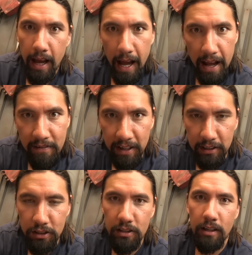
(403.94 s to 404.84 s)

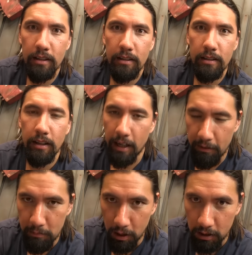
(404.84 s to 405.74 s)
havocs that
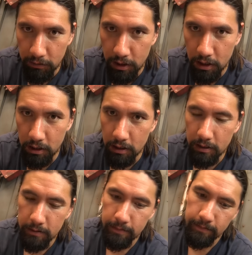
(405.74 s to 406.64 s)
have Mark of Nurgle,
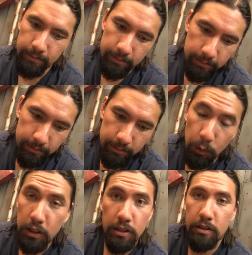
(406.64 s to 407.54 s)

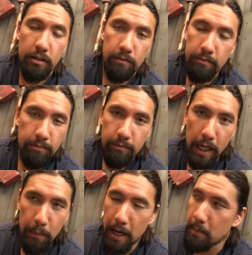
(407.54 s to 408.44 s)
which is,
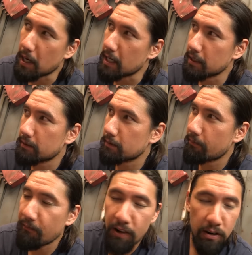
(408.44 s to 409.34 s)
in my mind,
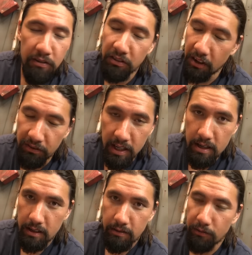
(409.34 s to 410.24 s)
very
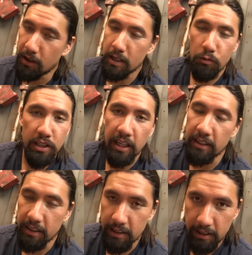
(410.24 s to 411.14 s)
fluffy, very
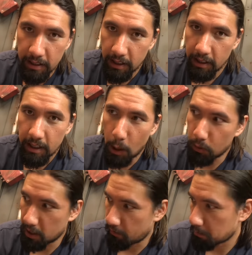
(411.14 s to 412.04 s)
redundant. I
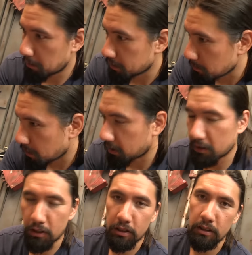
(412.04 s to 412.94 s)
would never put the Mark
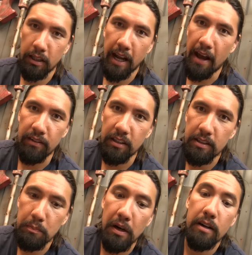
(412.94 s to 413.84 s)
of Nurgle on
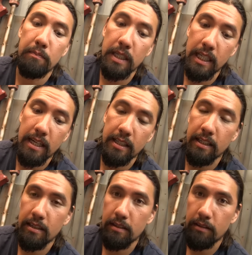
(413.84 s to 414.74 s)
havocs, but because
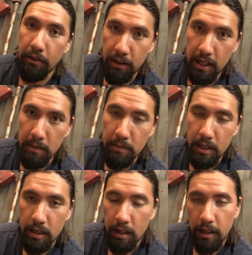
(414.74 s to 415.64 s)
it's
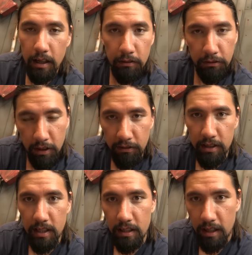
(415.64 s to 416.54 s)
themed and
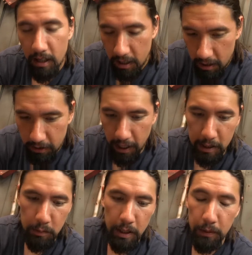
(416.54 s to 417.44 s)
fluffy,
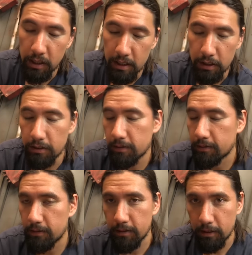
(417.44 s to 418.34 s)
that's what I'm going to do
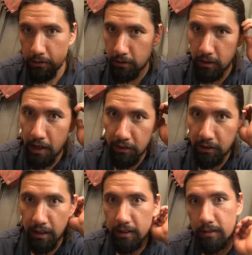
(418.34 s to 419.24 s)
for
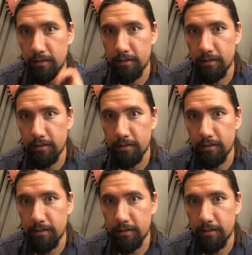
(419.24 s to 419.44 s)
everything.